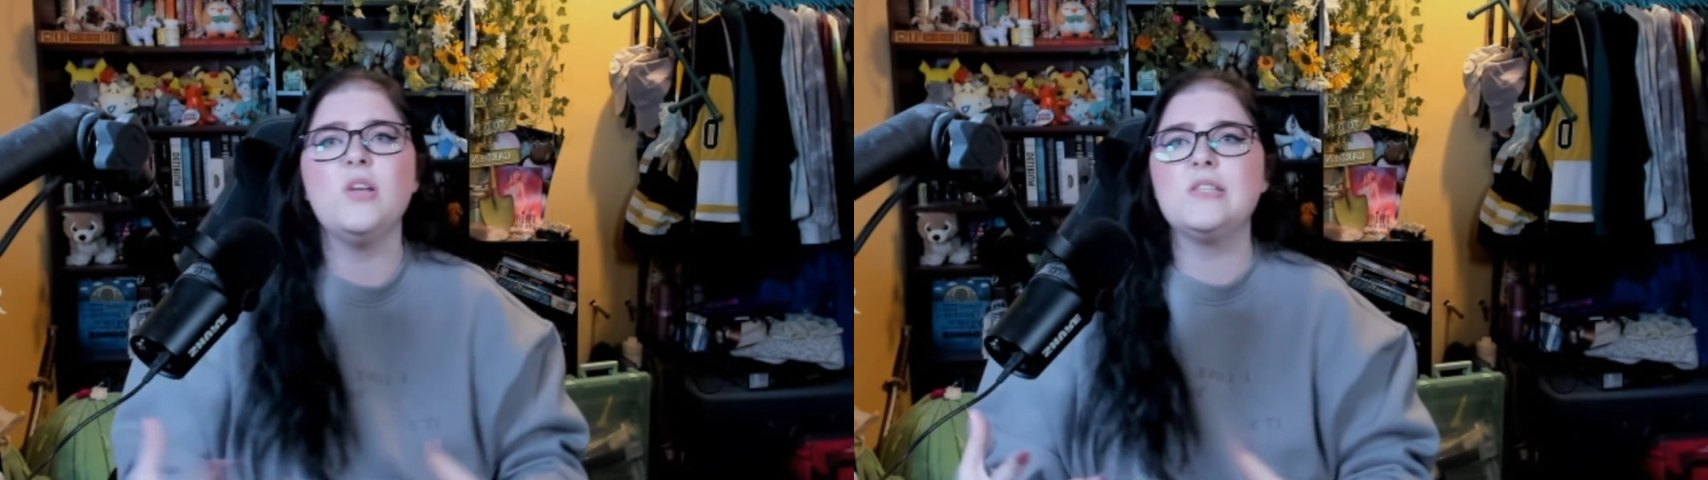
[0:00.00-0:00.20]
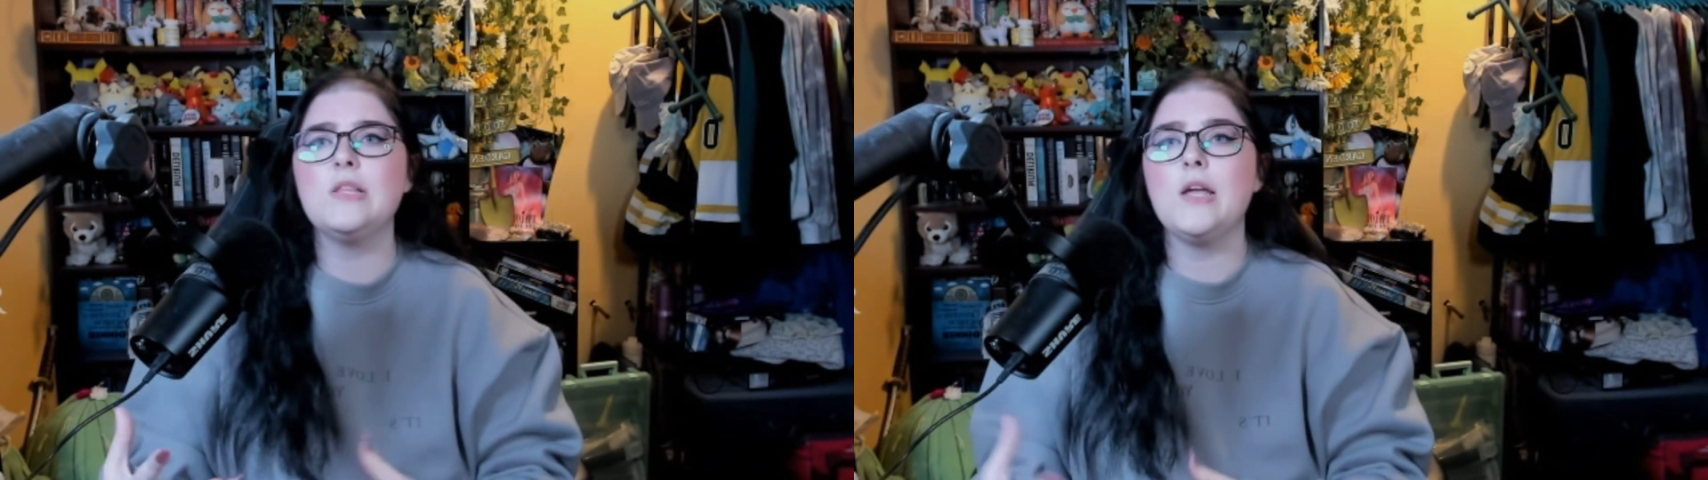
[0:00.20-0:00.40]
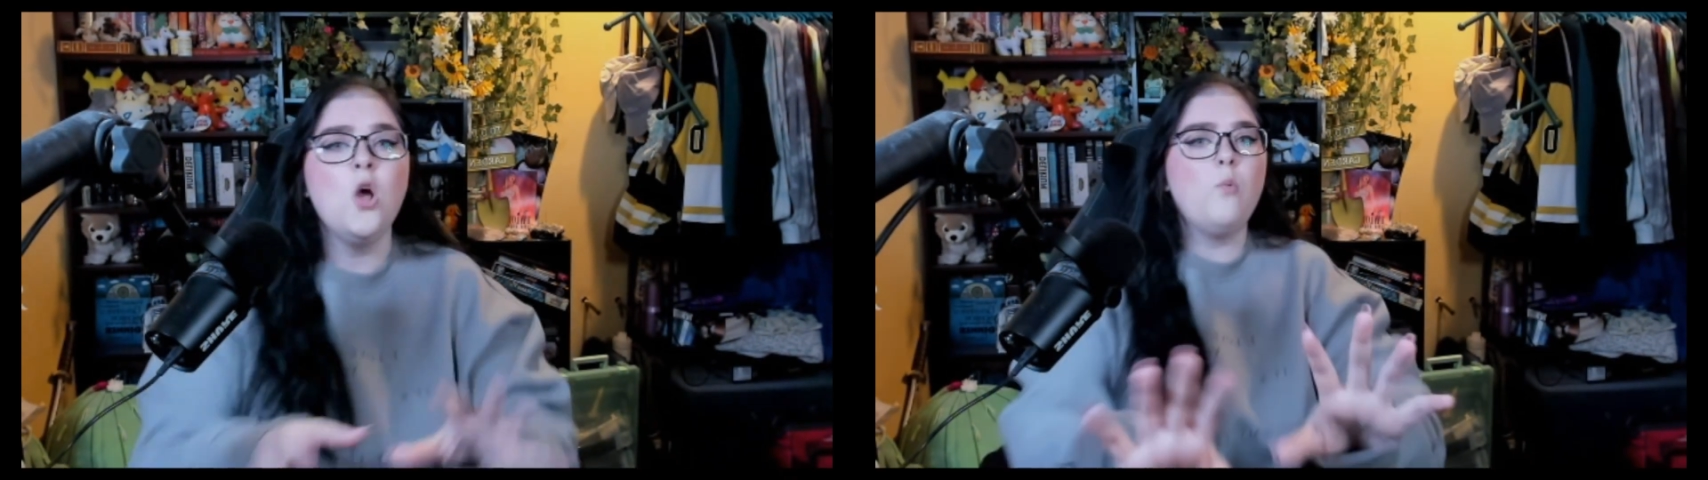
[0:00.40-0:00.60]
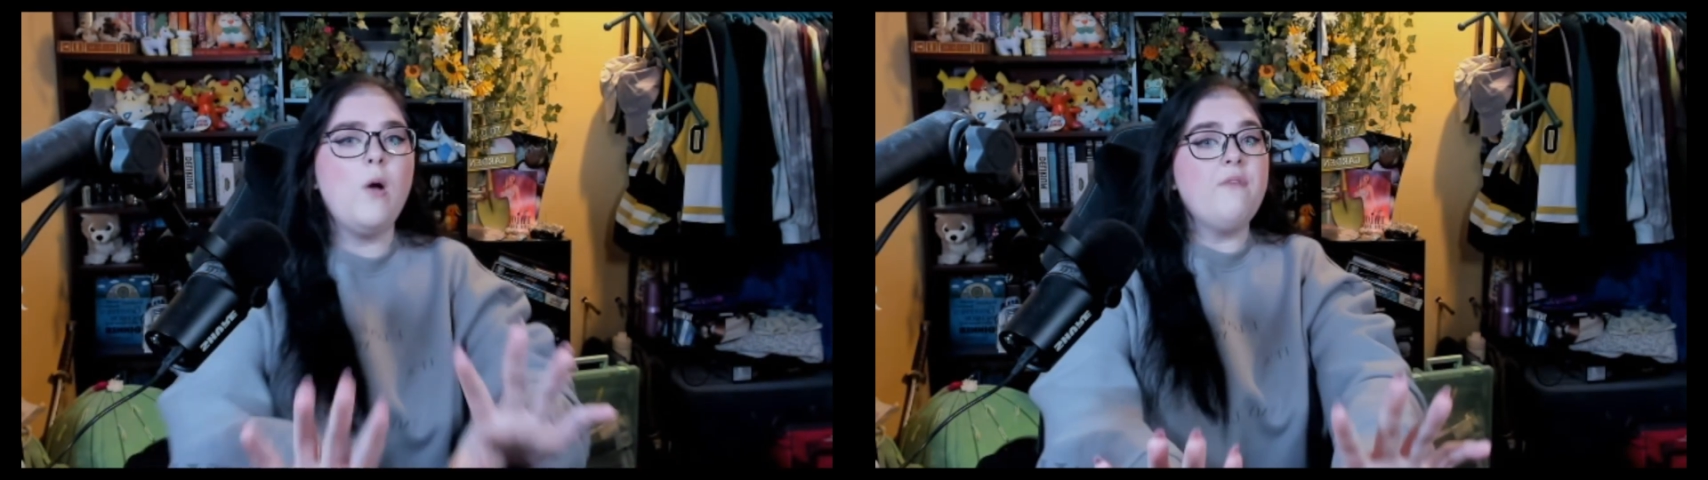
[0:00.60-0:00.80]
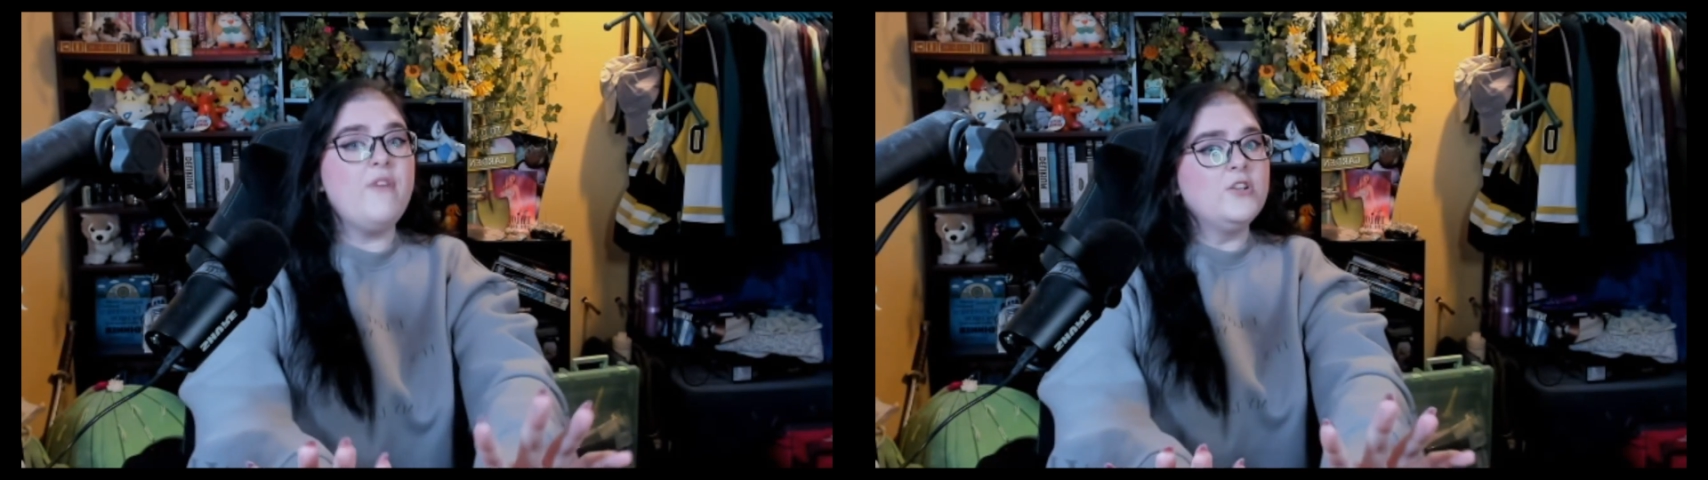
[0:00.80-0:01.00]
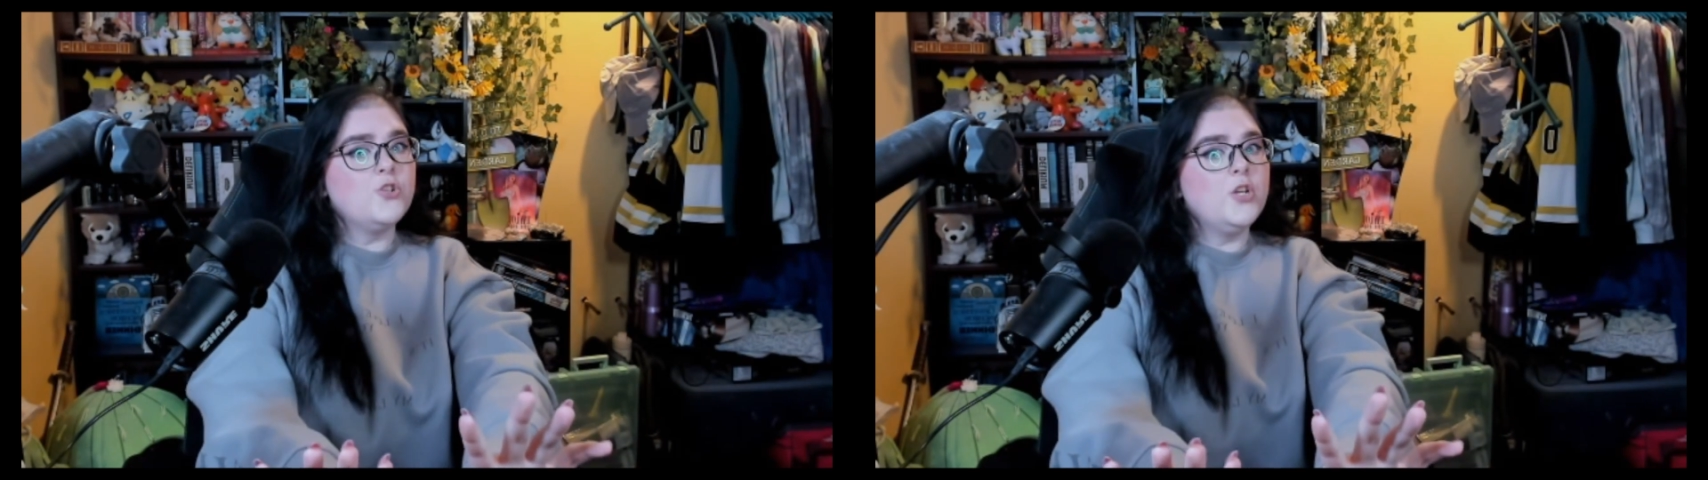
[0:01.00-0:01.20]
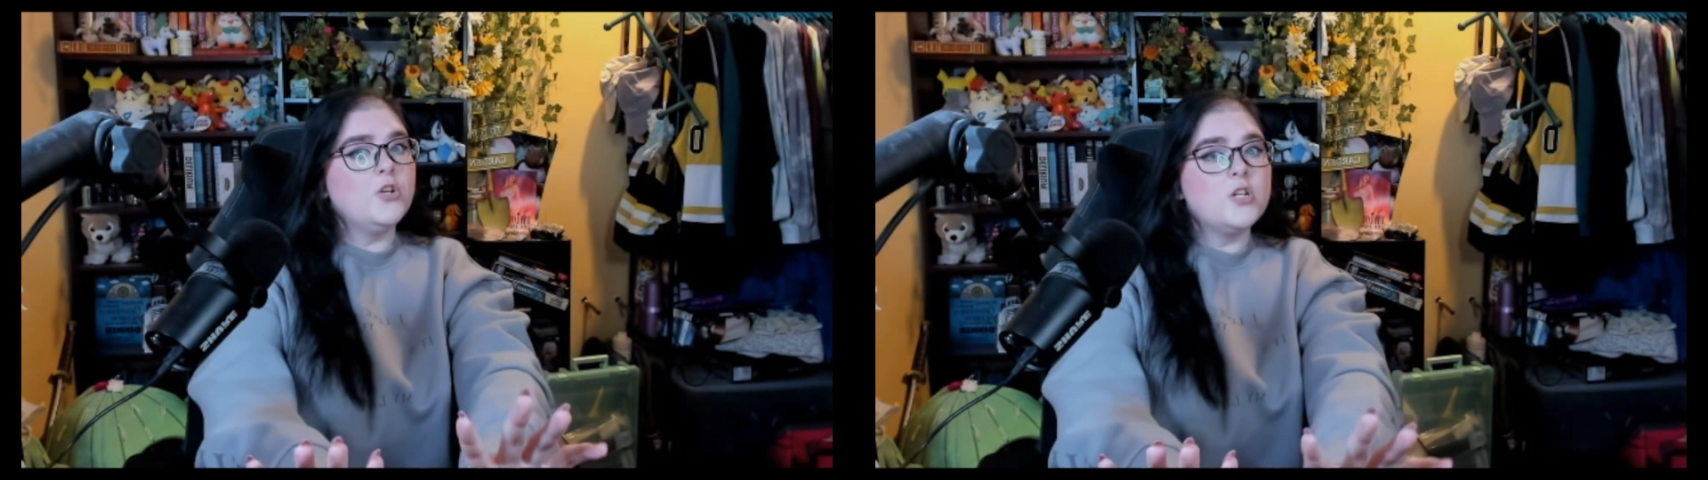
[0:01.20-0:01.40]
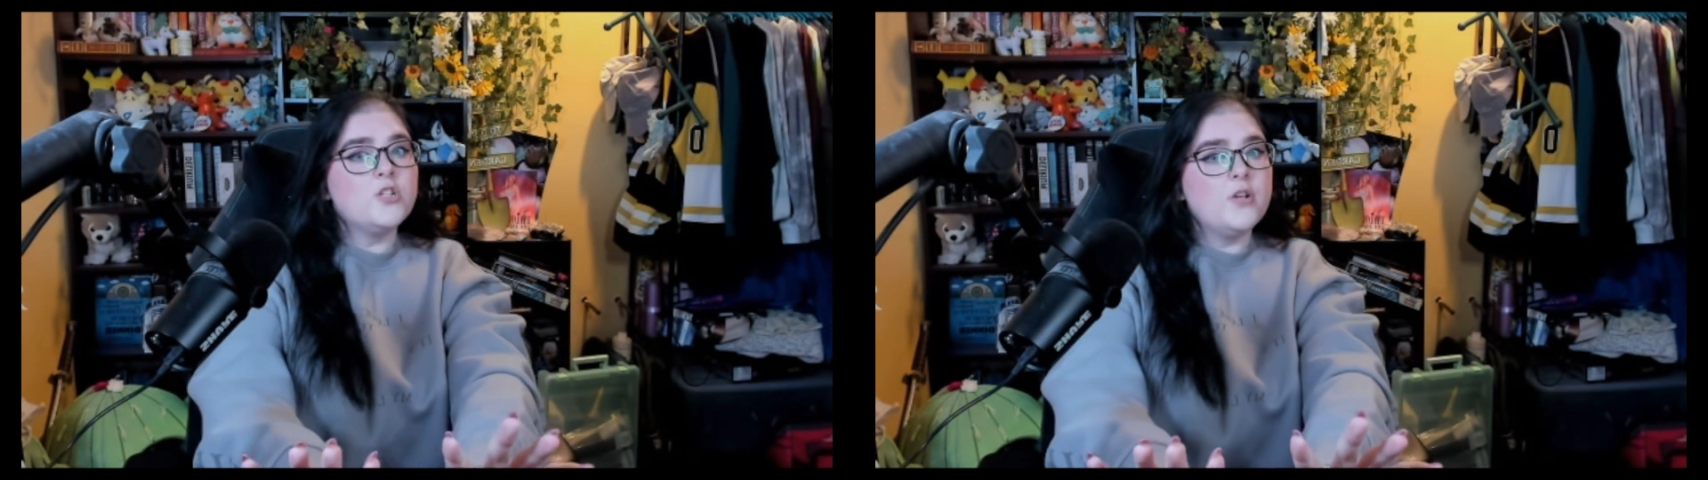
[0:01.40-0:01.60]
Is it eventually
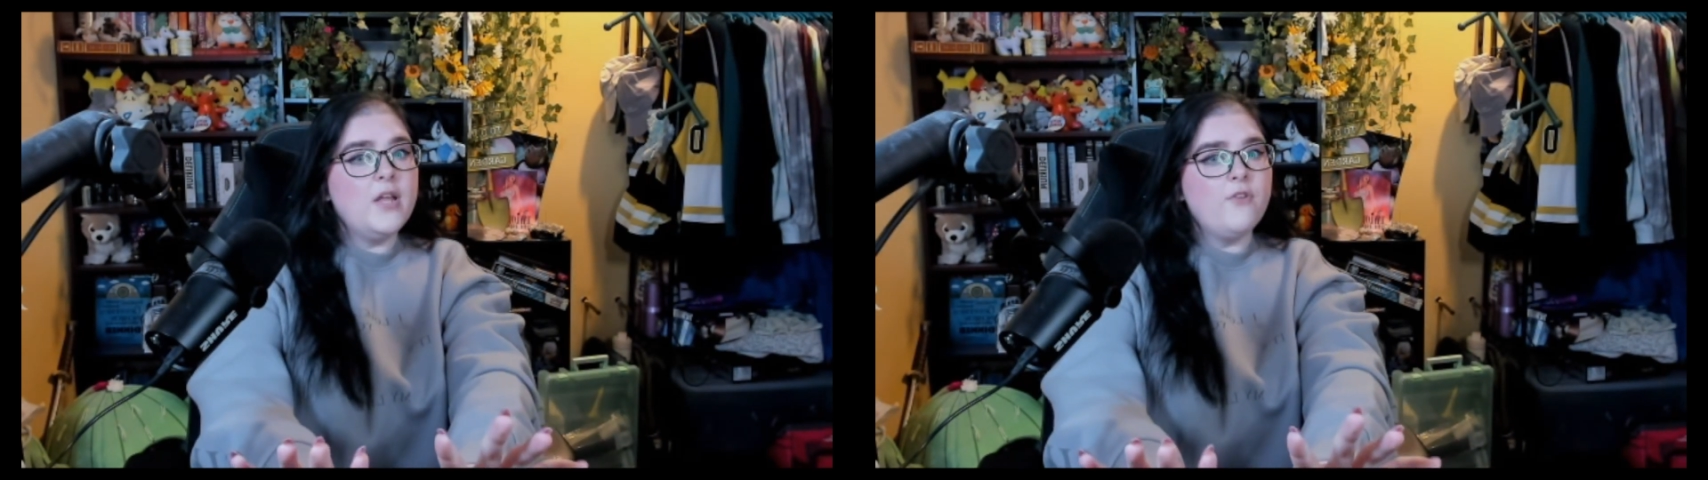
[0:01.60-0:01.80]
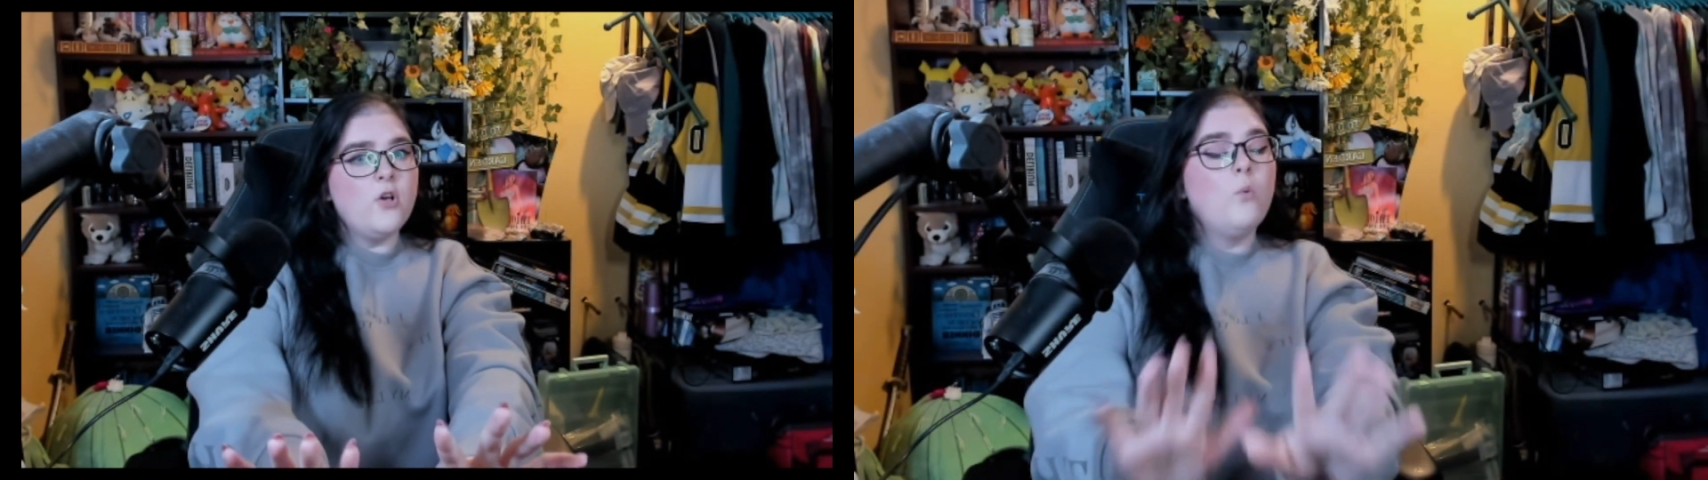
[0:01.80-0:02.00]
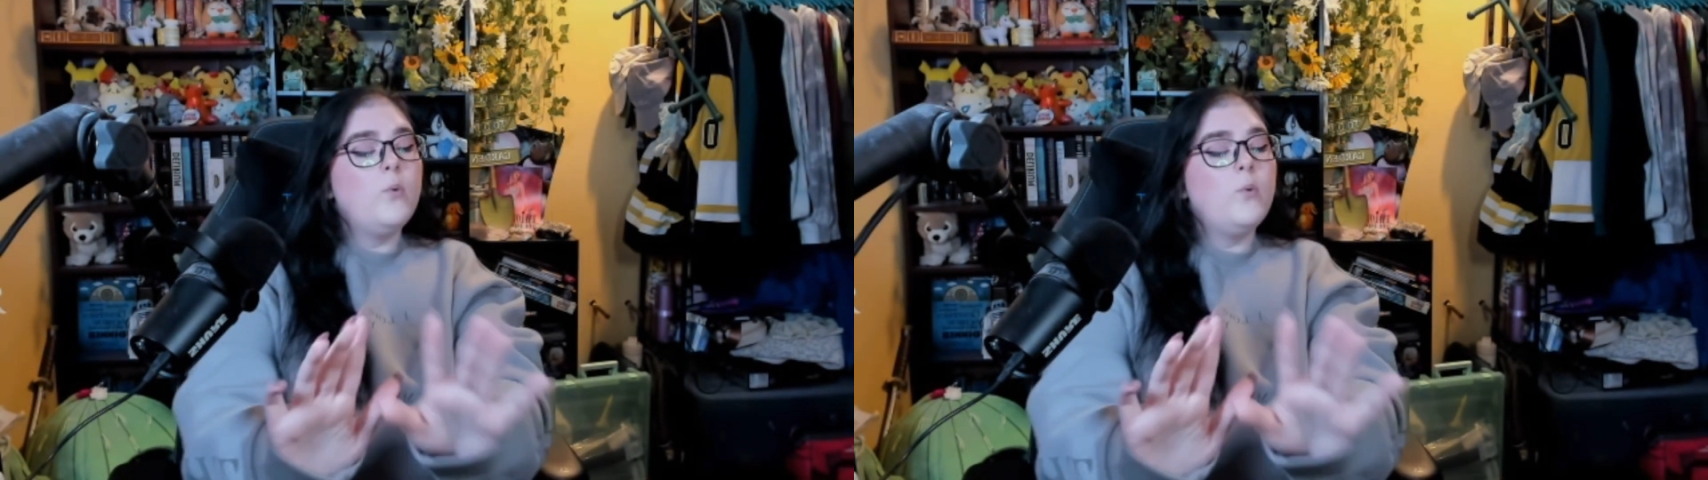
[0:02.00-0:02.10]
you're going to turn evil?